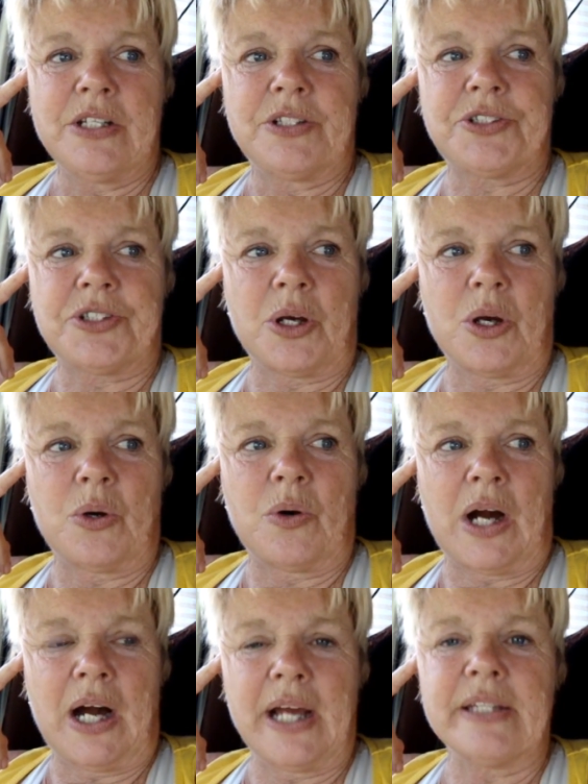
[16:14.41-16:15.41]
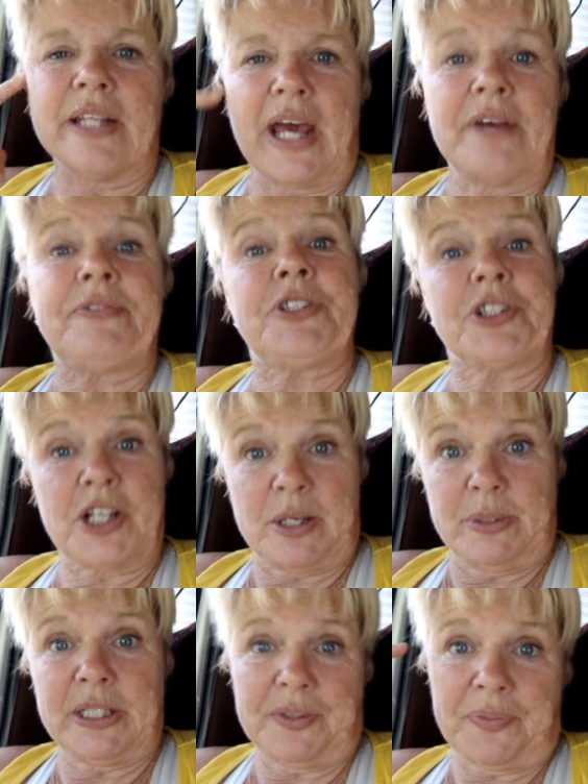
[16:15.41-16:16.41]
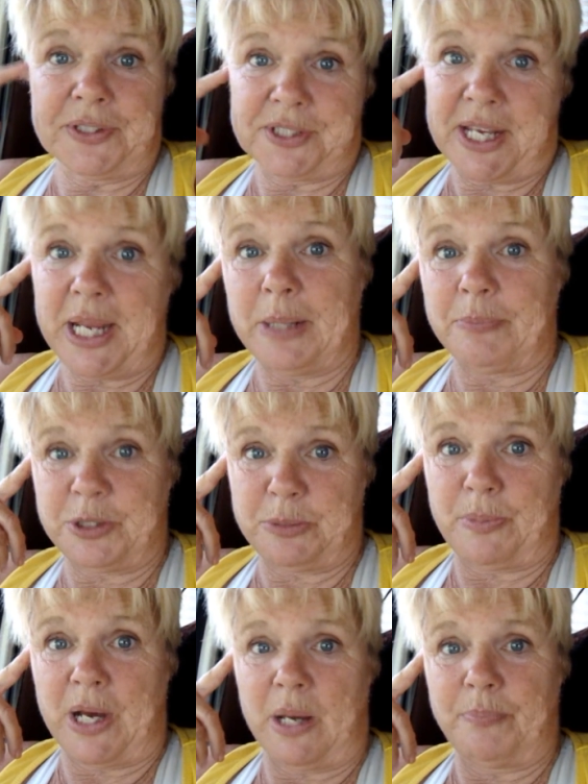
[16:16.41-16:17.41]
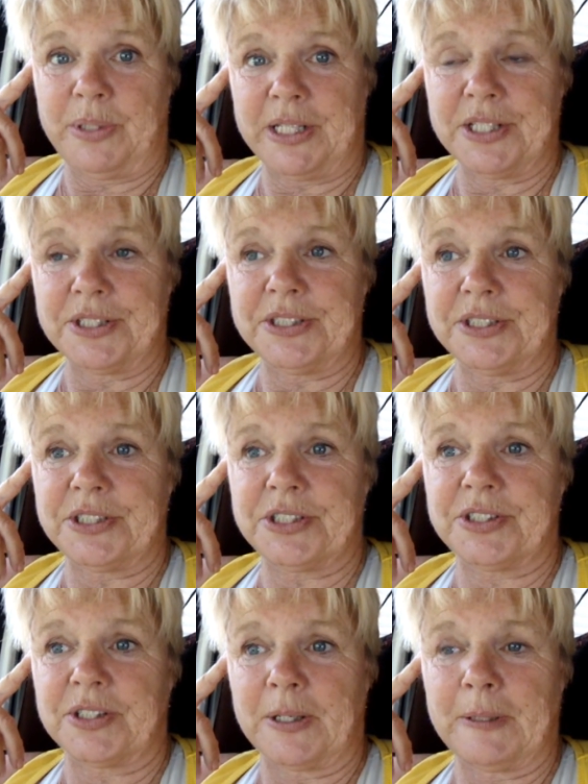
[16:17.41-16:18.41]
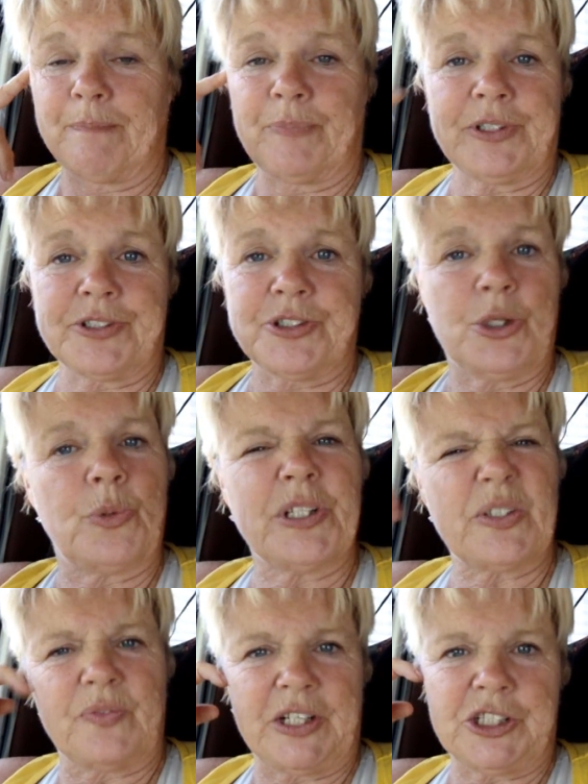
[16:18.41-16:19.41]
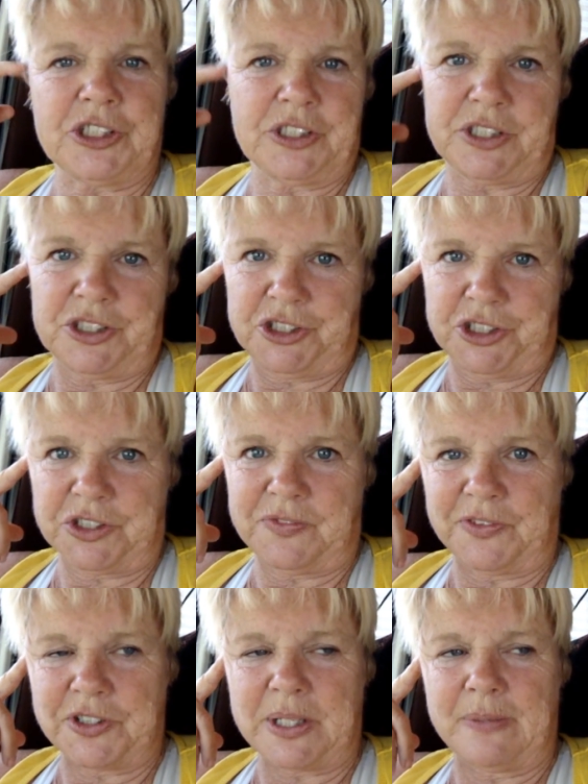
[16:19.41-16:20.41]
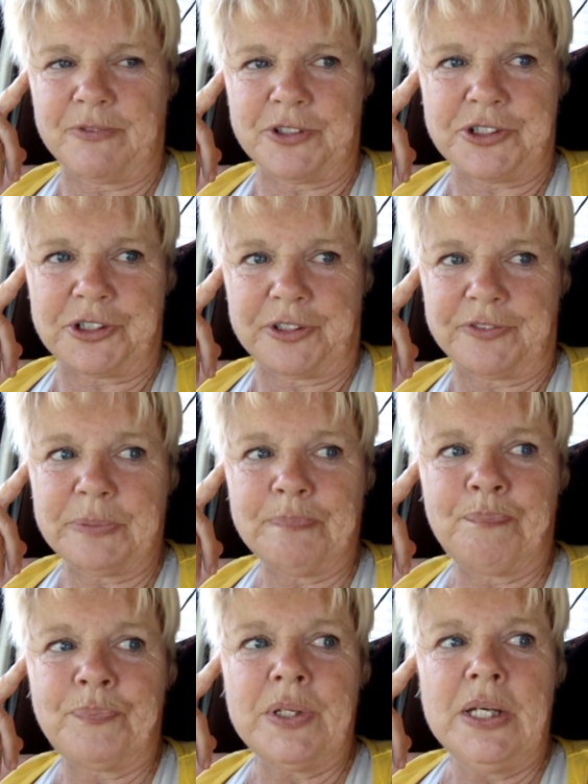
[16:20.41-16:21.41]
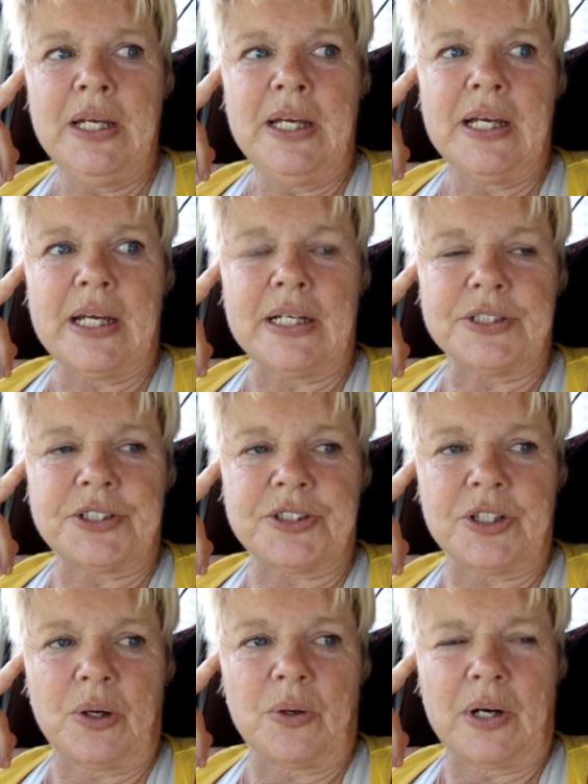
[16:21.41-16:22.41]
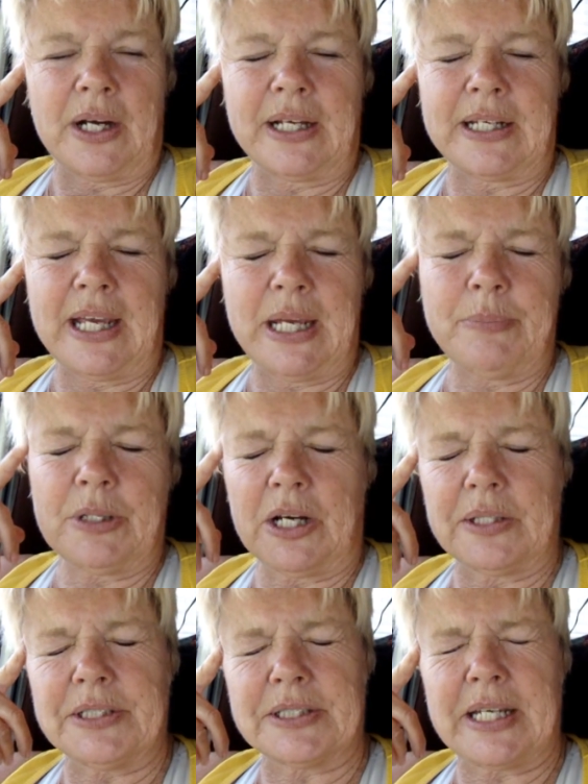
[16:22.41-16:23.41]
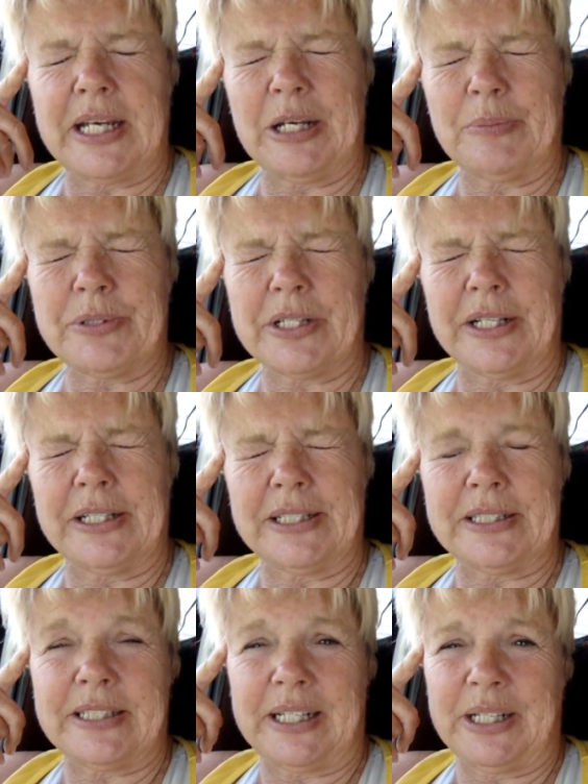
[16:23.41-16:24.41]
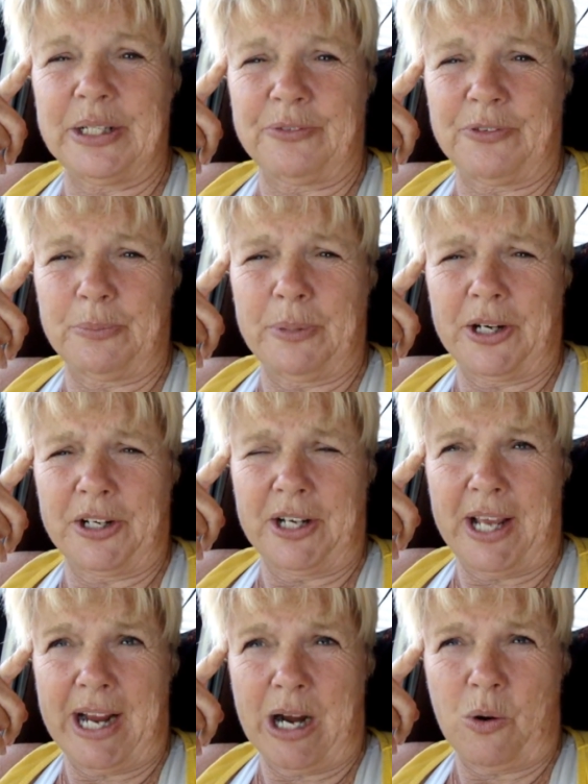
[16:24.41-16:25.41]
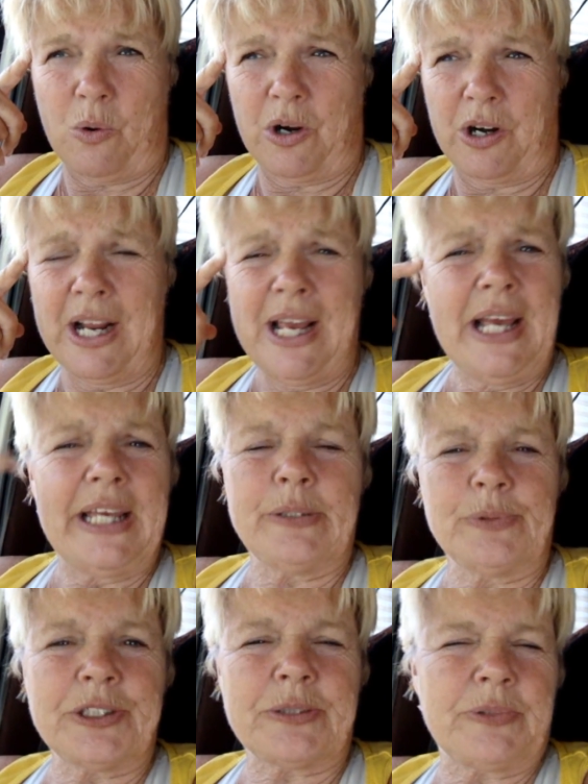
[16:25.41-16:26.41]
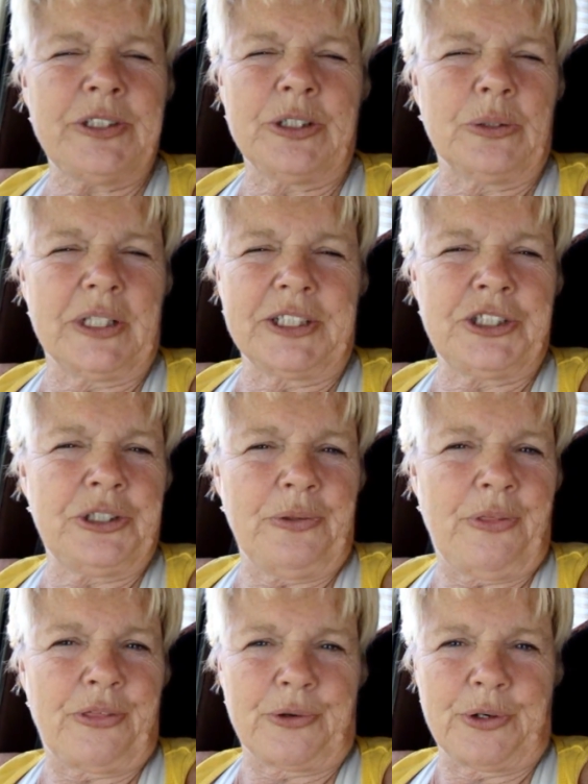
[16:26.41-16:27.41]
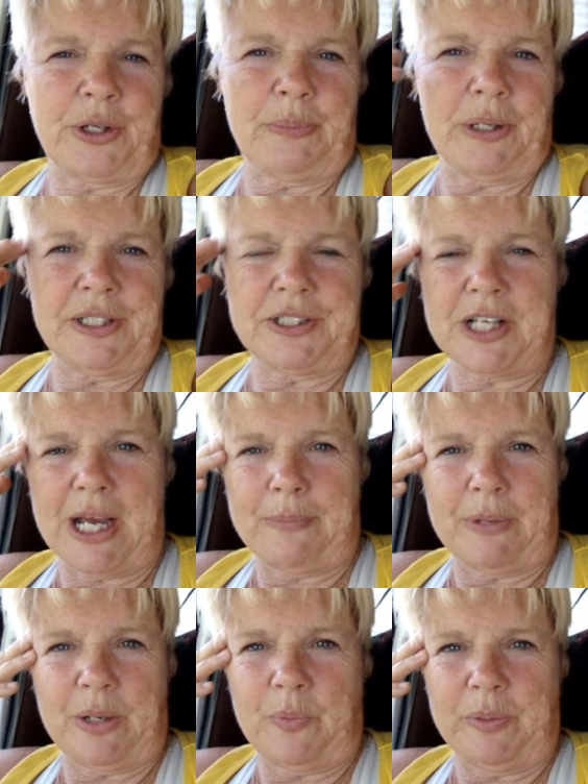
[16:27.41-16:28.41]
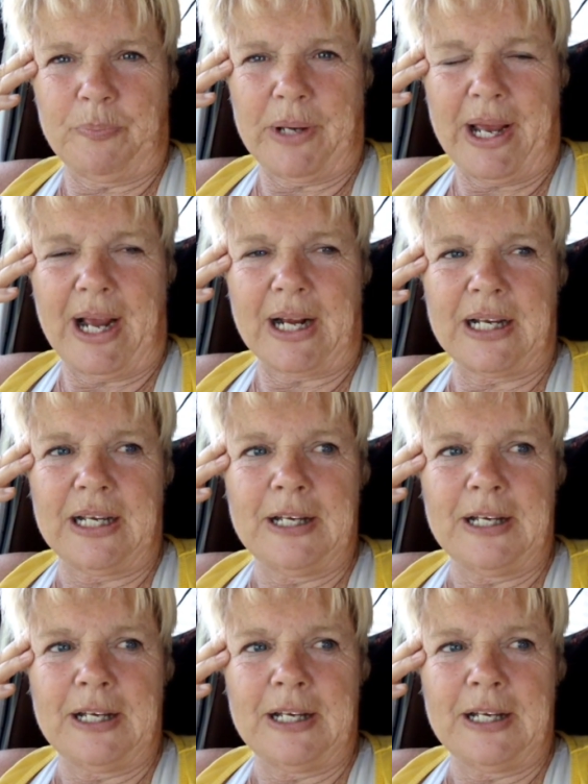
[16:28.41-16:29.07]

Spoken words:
So I left to come and get this camp spot because it's there's no reservations, it's just first come, first served. And so I came and got this campsite and I stayed here for about an hour. It was, you know, like 2:30 by the time I went back.